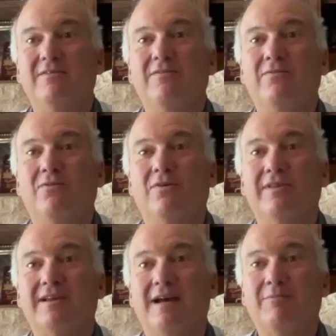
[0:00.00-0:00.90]
for the
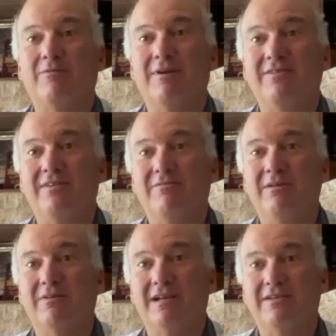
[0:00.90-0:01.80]
Kuiper racing we
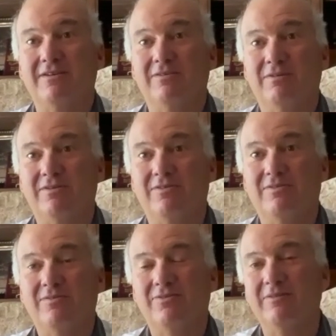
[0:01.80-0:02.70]
were going to do, which is
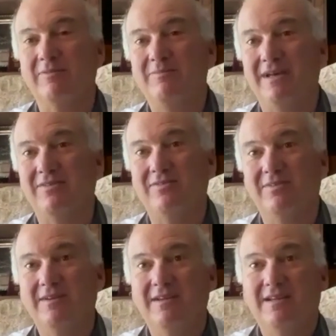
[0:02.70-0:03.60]
sort of a mix,
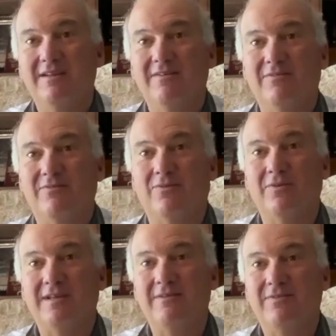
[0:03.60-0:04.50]

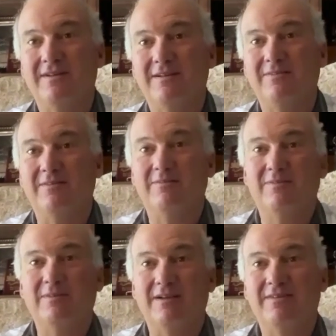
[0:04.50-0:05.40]
40, 50,
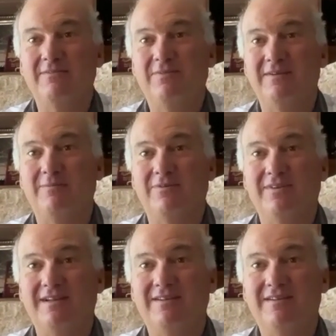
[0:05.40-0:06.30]
I'd say
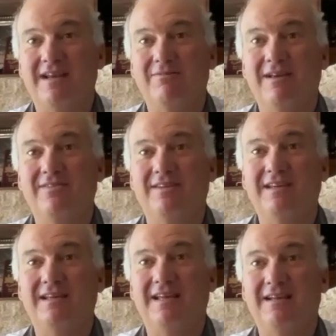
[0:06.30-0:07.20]
50% day
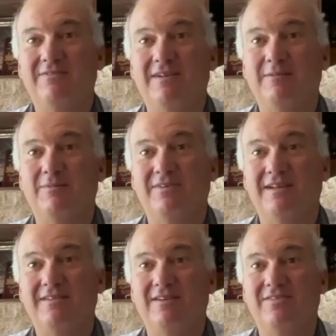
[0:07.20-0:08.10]
racing and
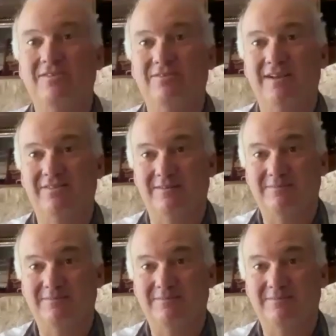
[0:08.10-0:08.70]
50% distance racing.